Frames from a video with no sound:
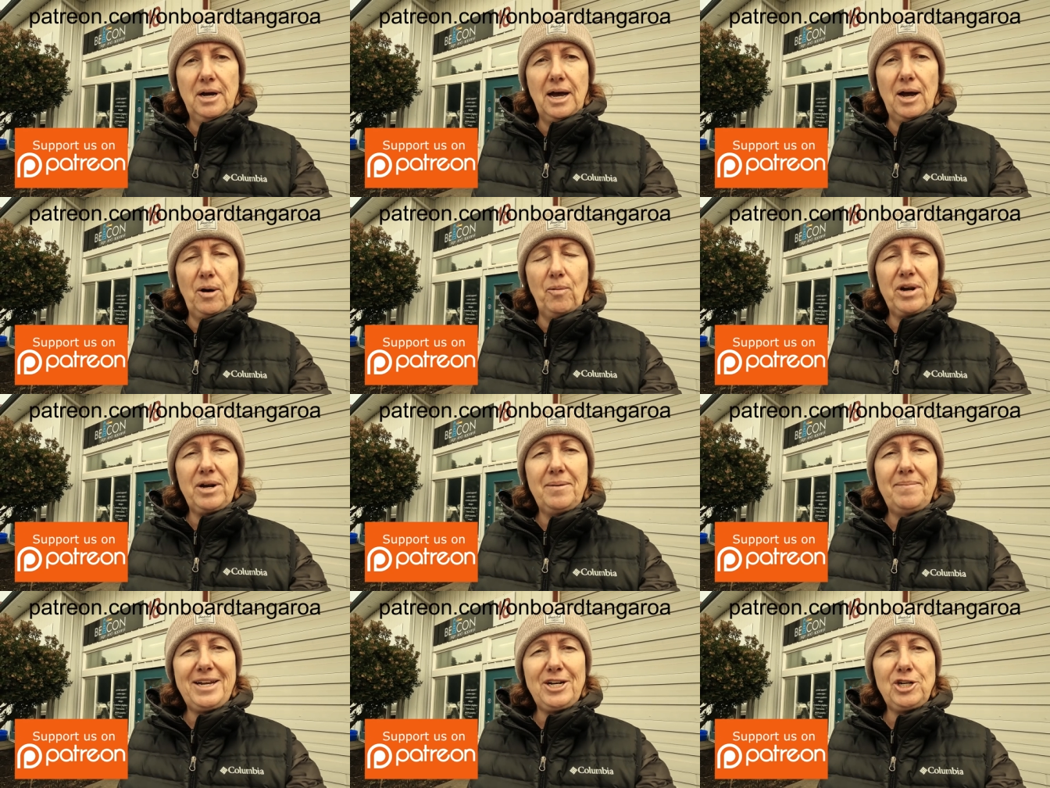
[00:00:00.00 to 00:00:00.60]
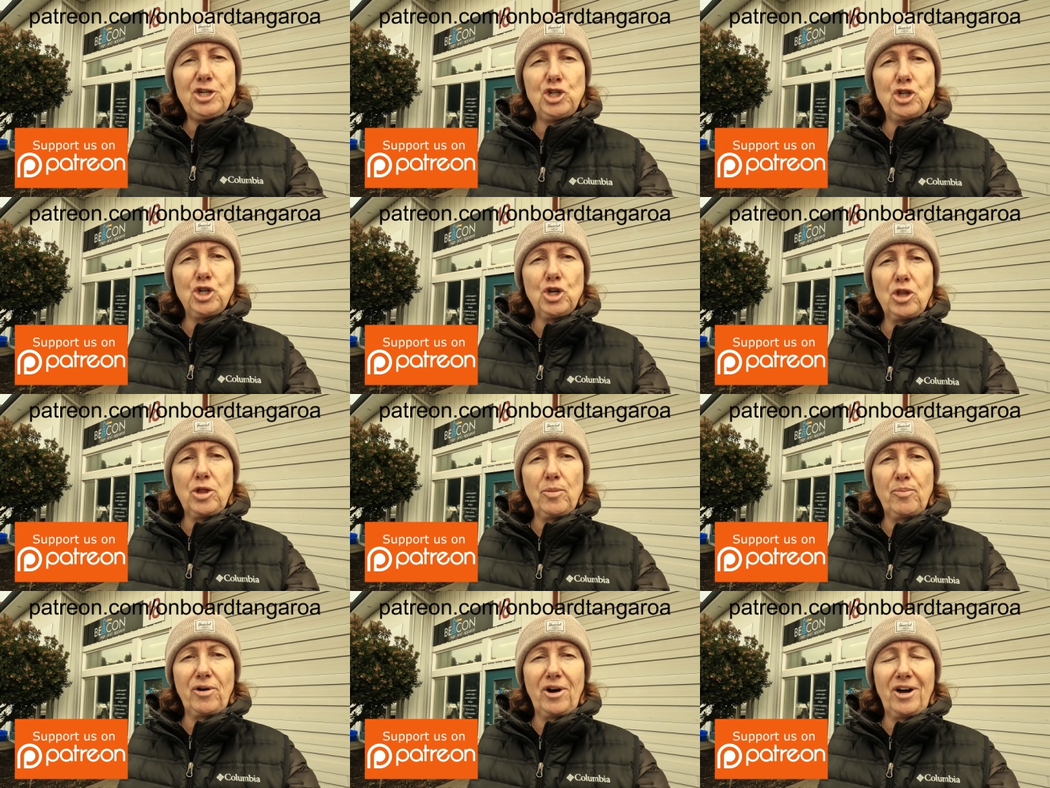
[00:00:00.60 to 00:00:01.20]
I wanna make
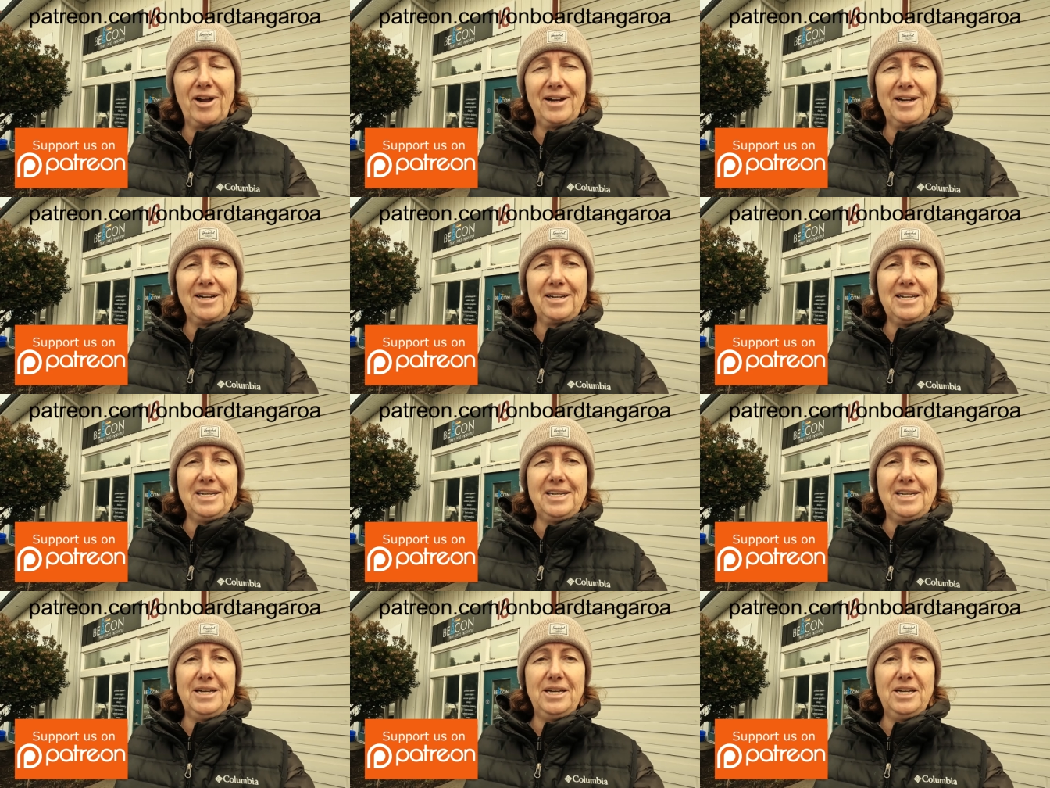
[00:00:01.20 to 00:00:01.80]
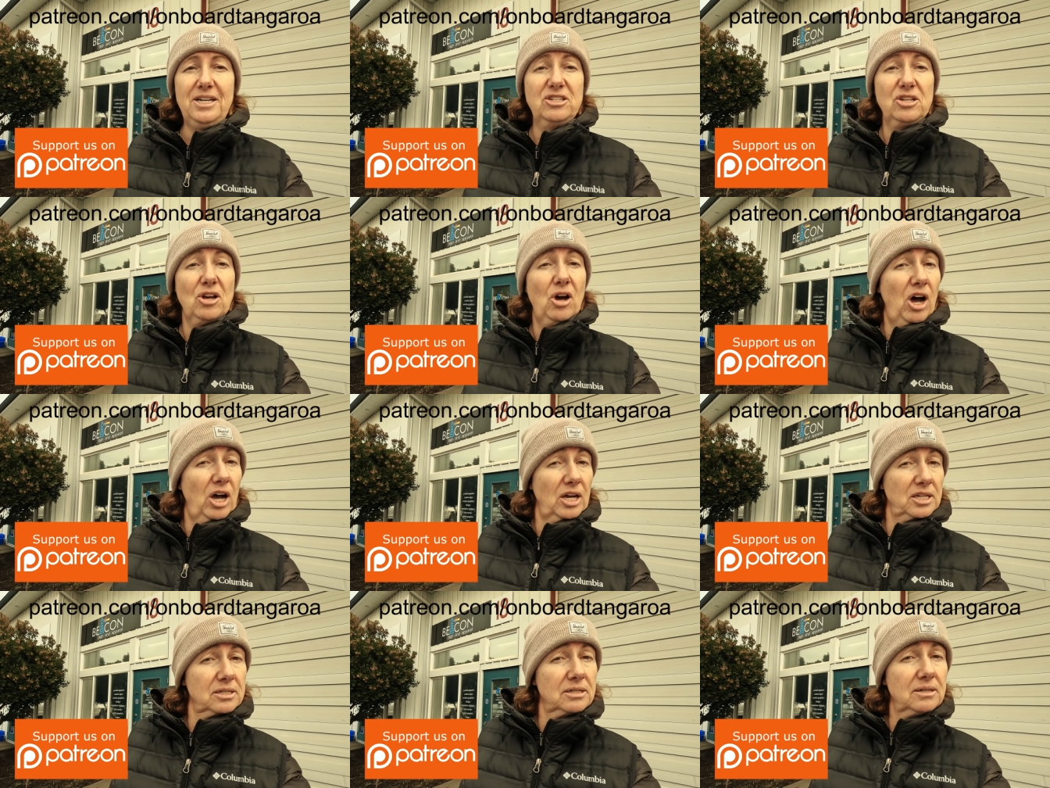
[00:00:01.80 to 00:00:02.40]
sure the product is
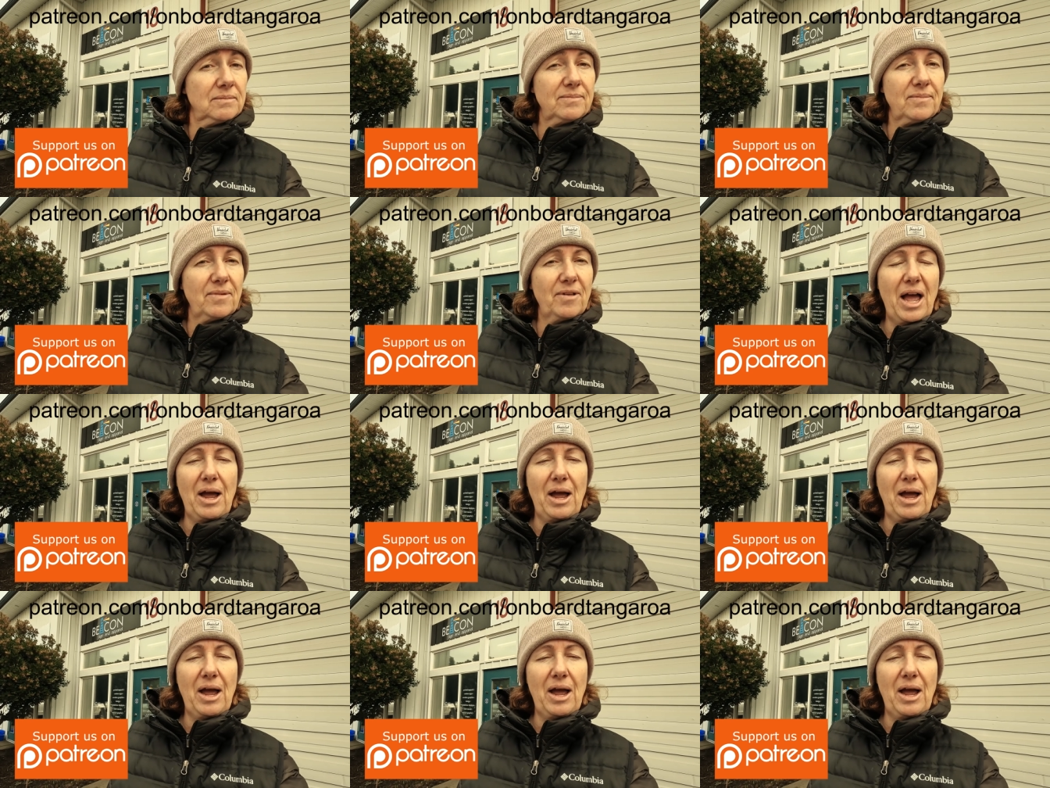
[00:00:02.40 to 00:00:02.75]
awesome.